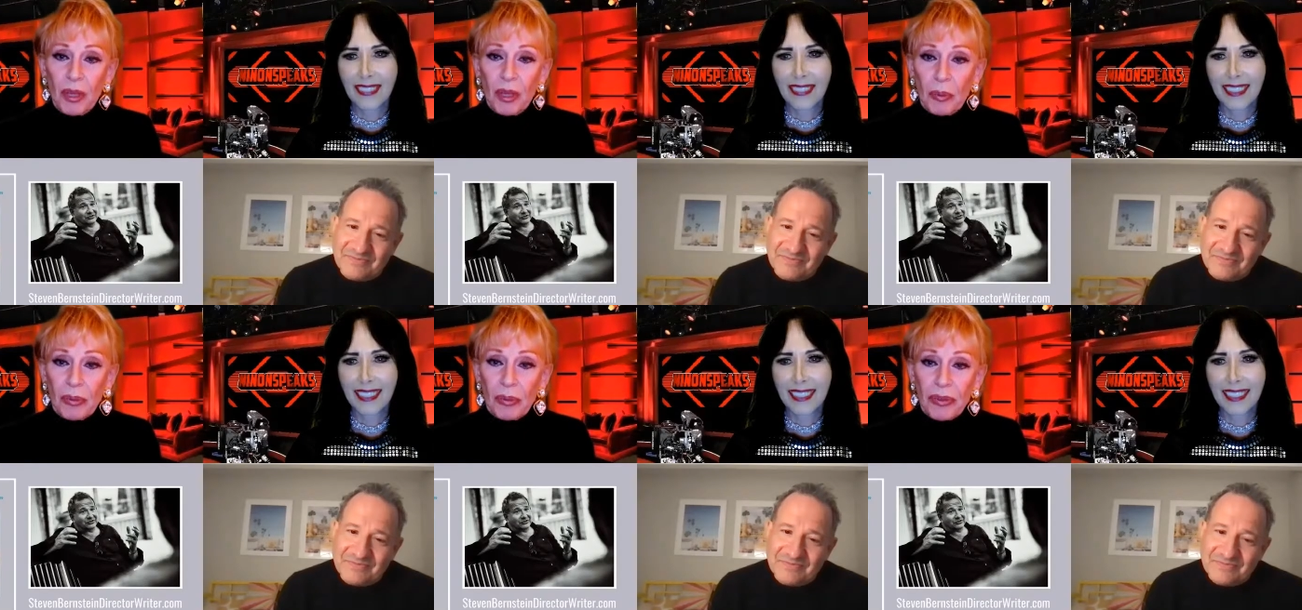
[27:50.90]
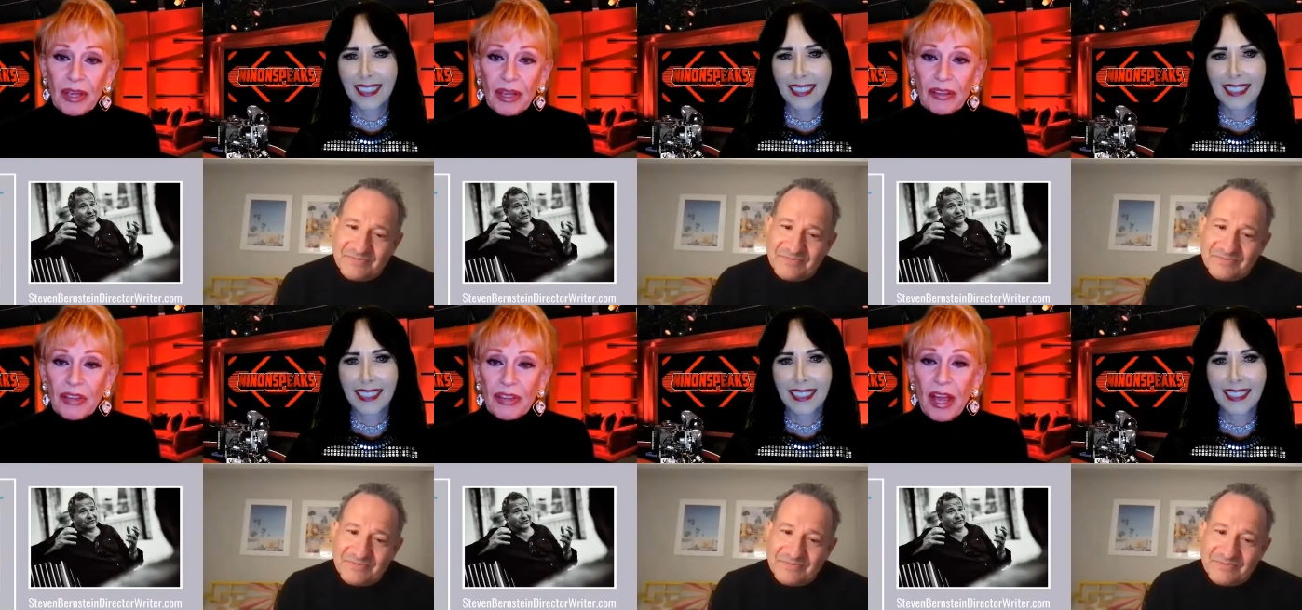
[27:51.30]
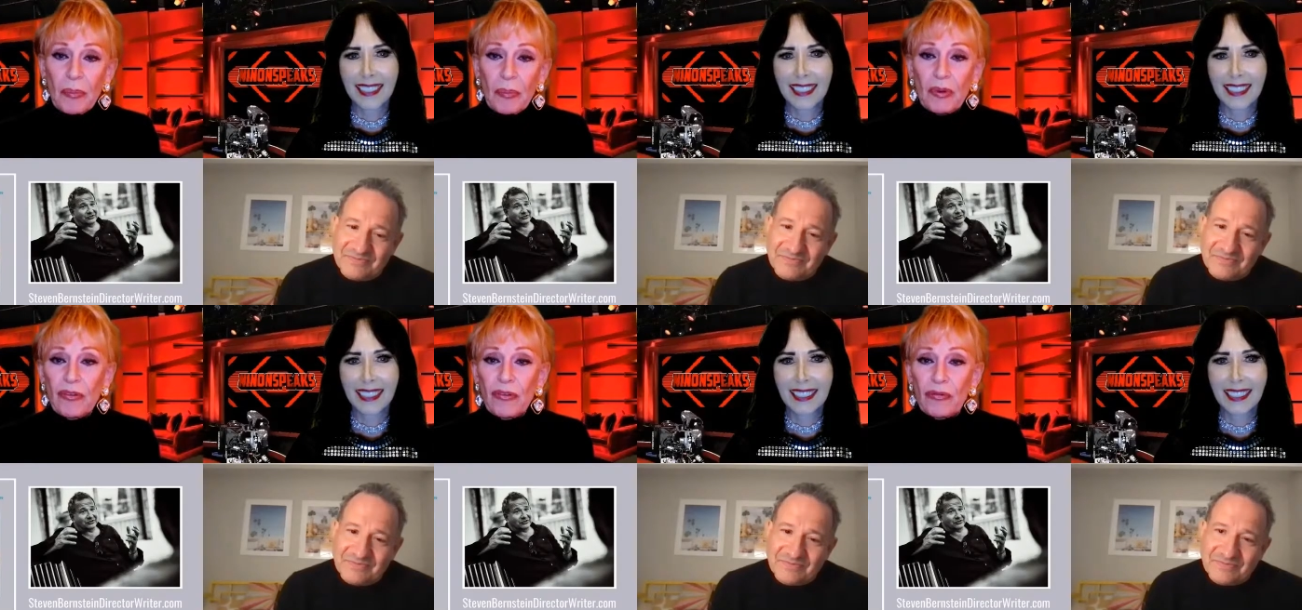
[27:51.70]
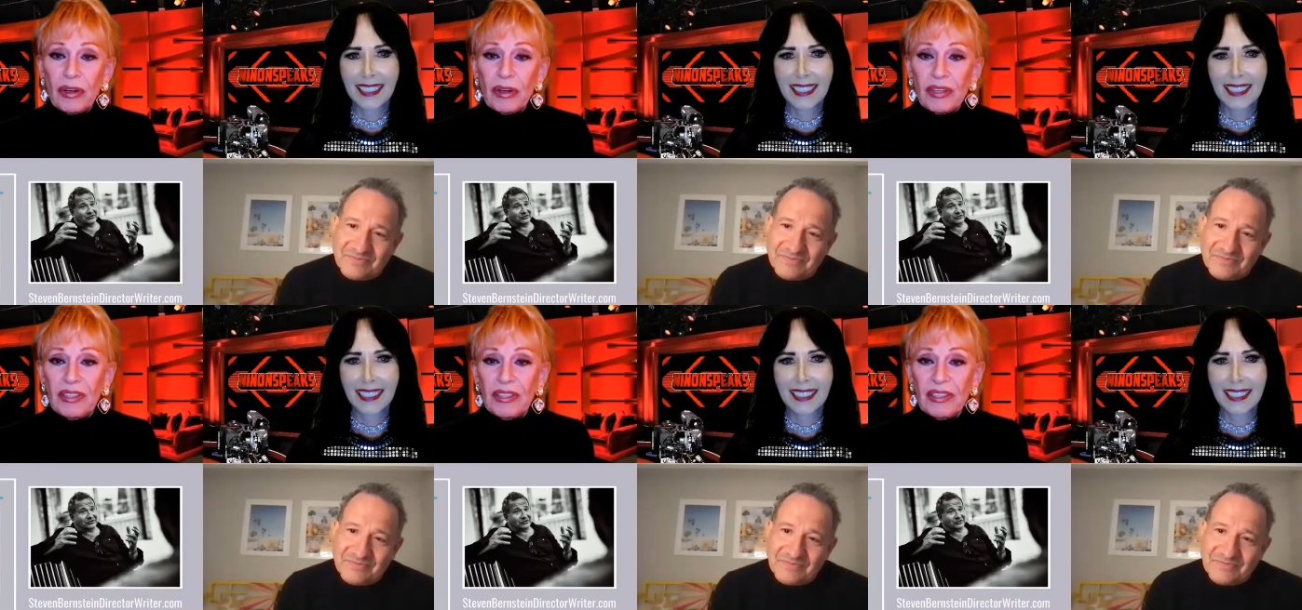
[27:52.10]
Speaker 1: people the example of what
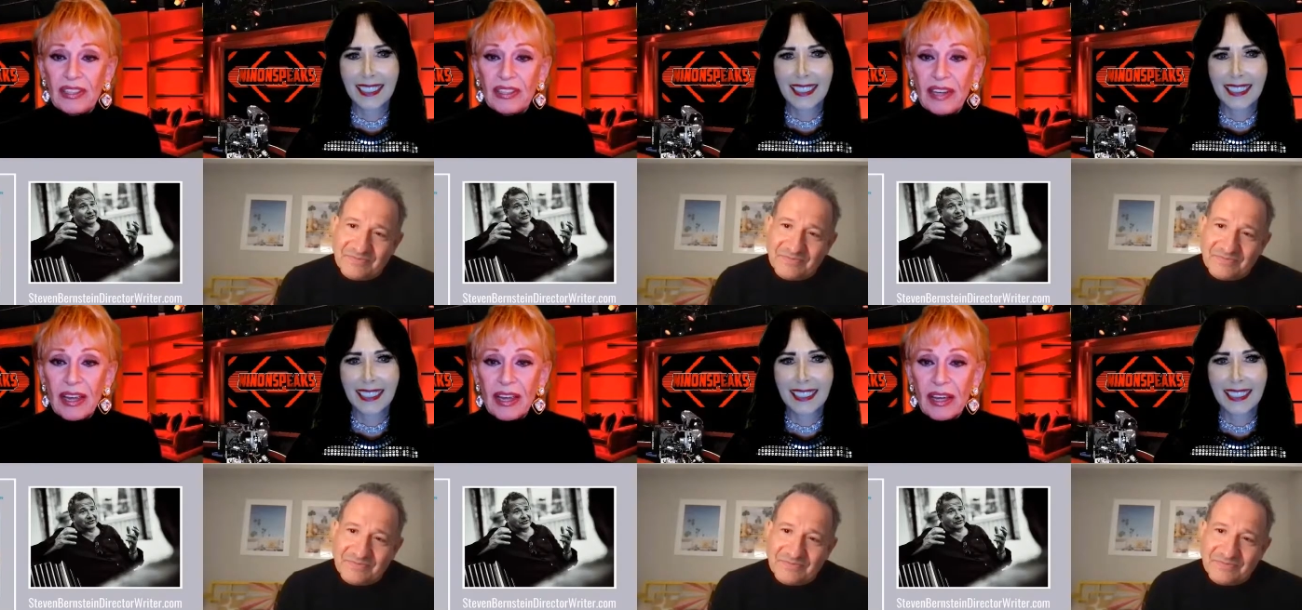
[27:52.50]
it is like.